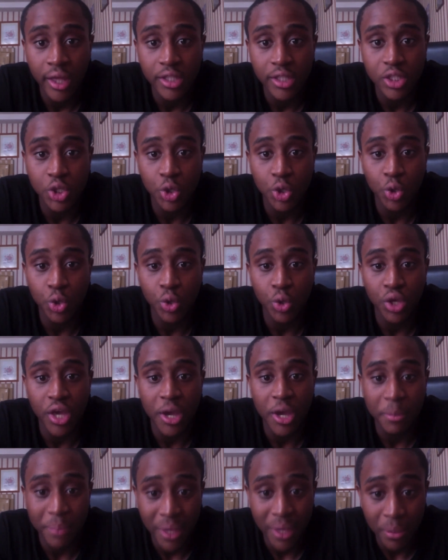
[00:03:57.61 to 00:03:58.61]
to
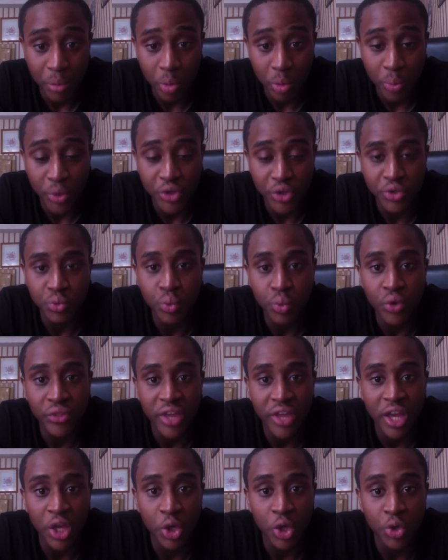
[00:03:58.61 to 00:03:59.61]
young people because what they use